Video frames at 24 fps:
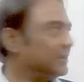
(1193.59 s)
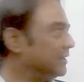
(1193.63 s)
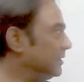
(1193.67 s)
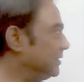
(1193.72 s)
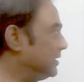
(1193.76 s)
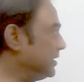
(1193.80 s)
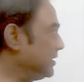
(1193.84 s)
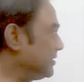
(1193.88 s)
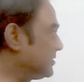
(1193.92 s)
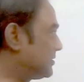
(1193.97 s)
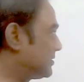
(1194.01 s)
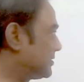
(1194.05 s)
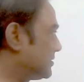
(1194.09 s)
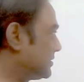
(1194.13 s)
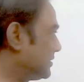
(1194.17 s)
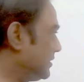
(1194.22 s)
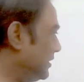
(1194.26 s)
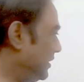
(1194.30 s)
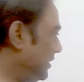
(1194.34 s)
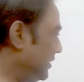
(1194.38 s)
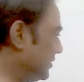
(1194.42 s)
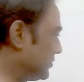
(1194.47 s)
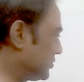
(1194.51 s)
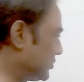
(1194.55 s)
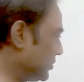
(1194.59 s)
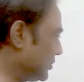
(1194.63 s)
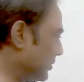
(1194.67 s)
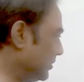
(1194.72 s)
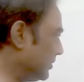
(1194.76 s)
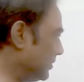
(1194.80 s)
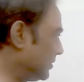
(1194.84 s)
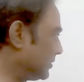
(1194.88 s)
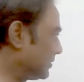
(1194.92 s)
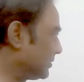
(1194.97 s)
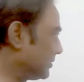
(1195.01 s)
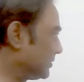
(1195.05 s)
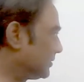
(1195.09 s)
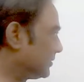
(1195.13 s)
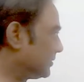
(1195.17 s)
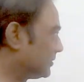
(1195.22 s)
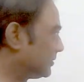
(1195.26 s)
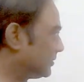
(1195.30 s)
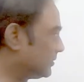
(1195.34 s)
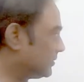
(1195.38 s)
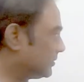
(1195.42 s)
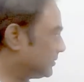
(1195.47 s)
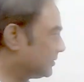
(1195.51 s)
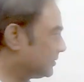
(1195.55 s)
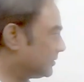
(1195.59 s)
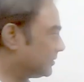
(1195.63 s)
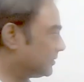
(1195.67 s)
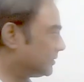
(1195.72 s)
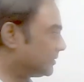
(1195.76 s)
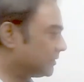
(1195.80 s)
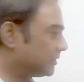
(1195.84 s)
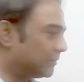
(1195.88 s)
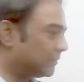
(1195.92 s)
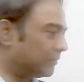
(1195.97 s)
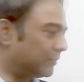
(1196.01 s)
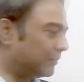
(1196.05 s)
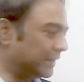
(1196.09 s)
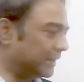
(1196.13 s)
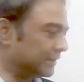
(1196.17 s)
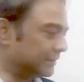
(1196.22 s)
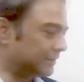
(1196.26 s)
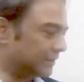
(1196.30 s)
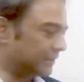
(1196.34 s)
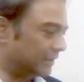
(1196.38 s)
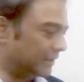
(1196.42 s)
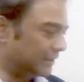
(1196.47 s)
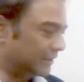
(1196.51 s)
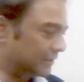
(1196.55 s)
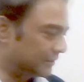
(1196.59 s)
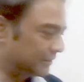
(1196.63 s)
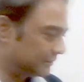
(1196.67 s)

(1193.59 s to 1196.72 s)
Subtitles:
This is your mantra